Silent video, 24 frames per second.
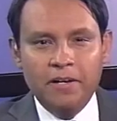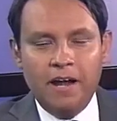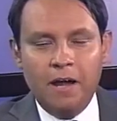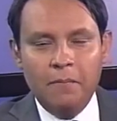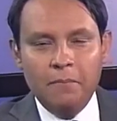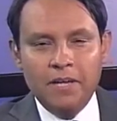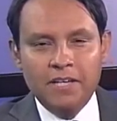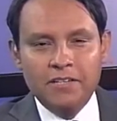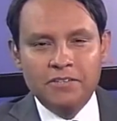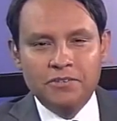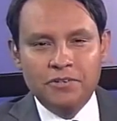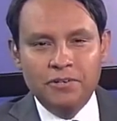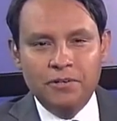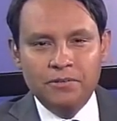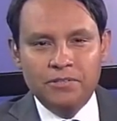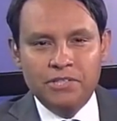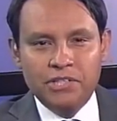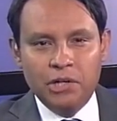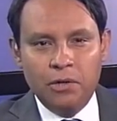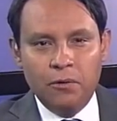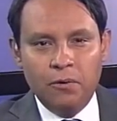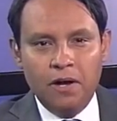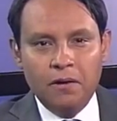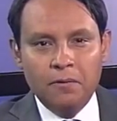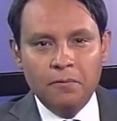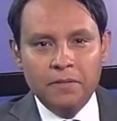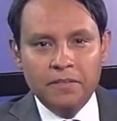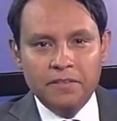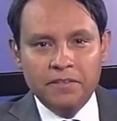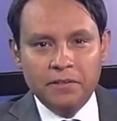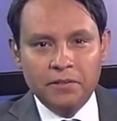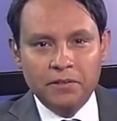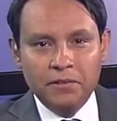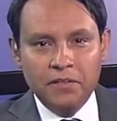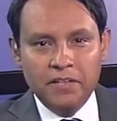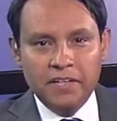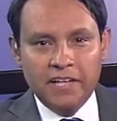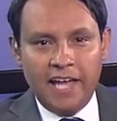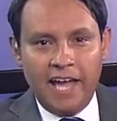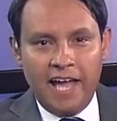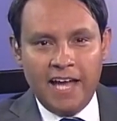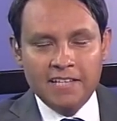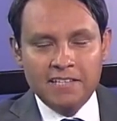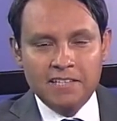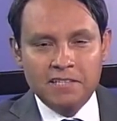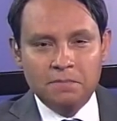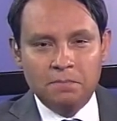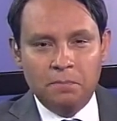I'm Adrian Ochoa with your look
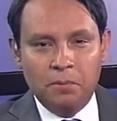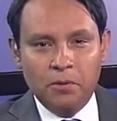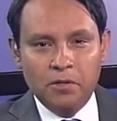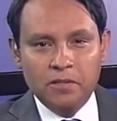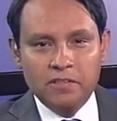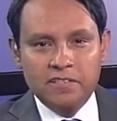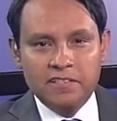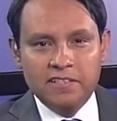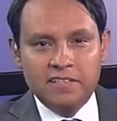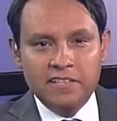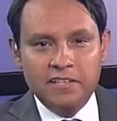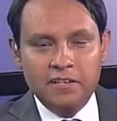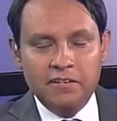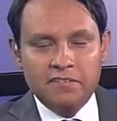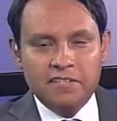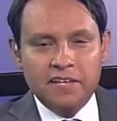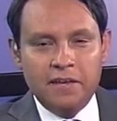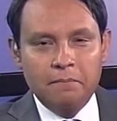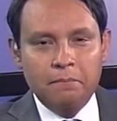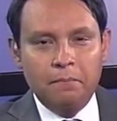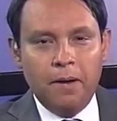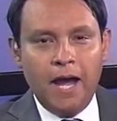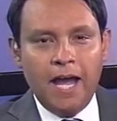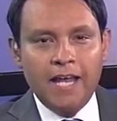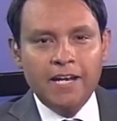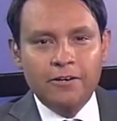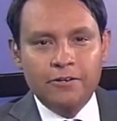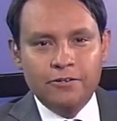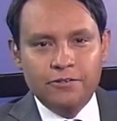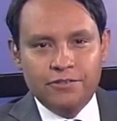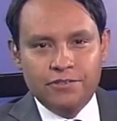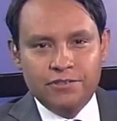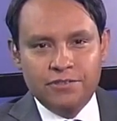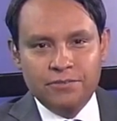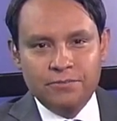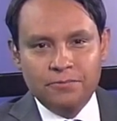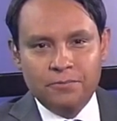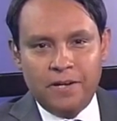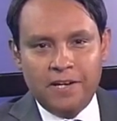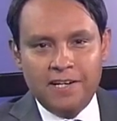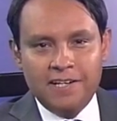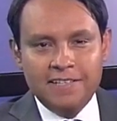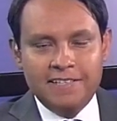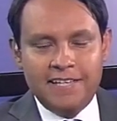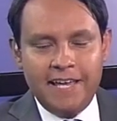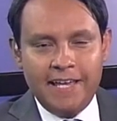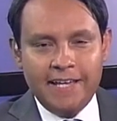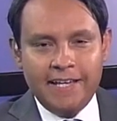at sports. The UTEP Miners ready
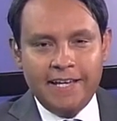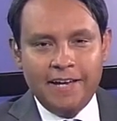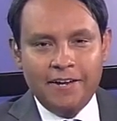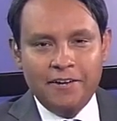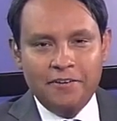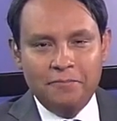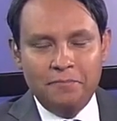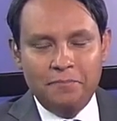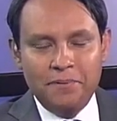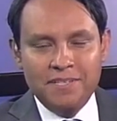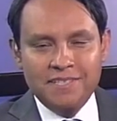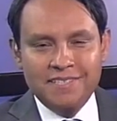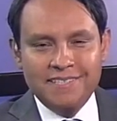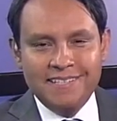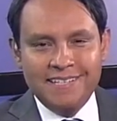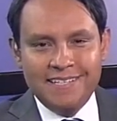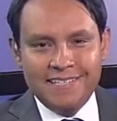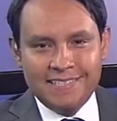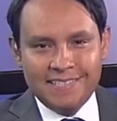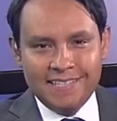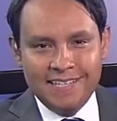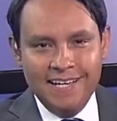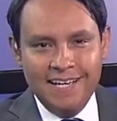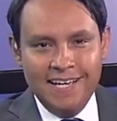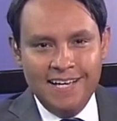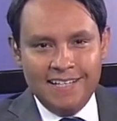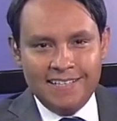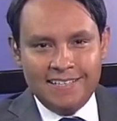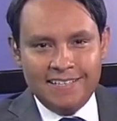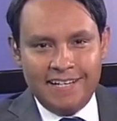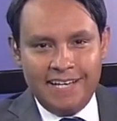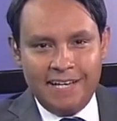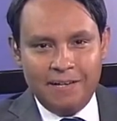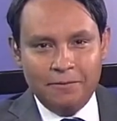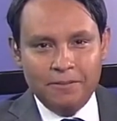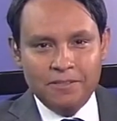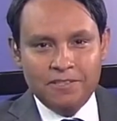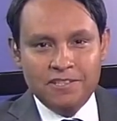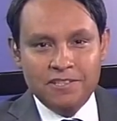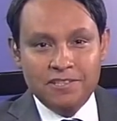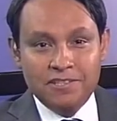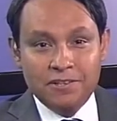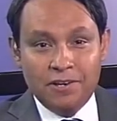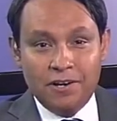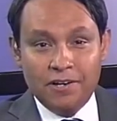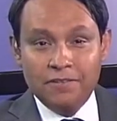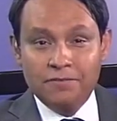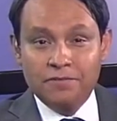to take care of business. Today was the
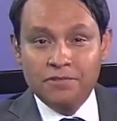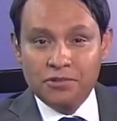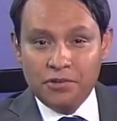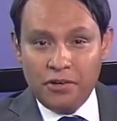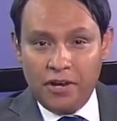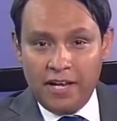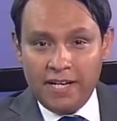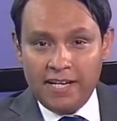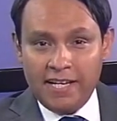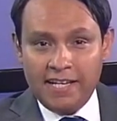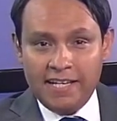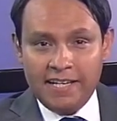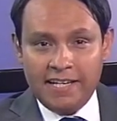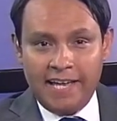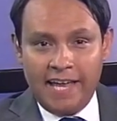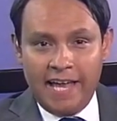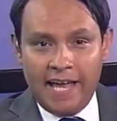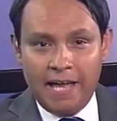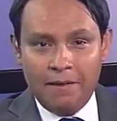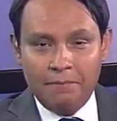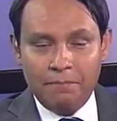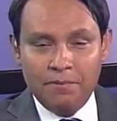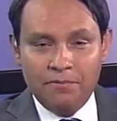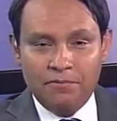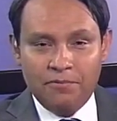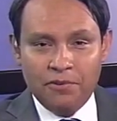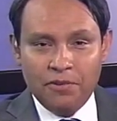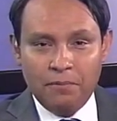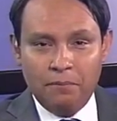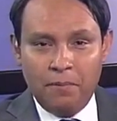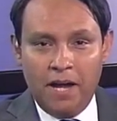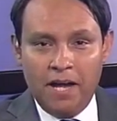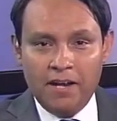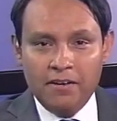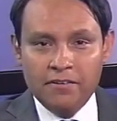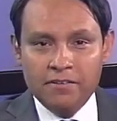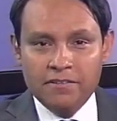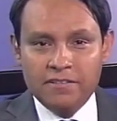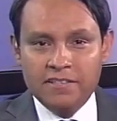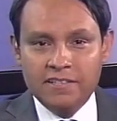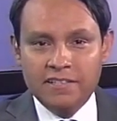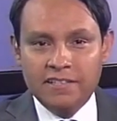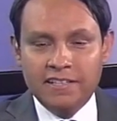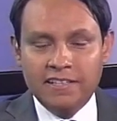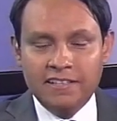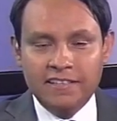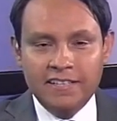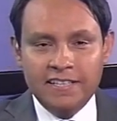start of training camp, and for the Miners,
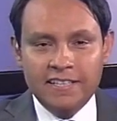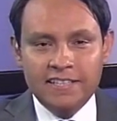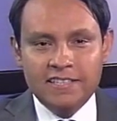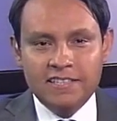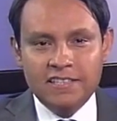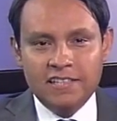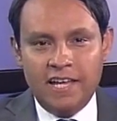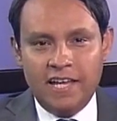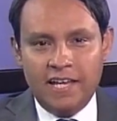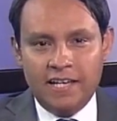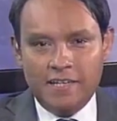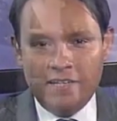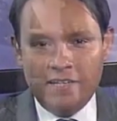a clean slate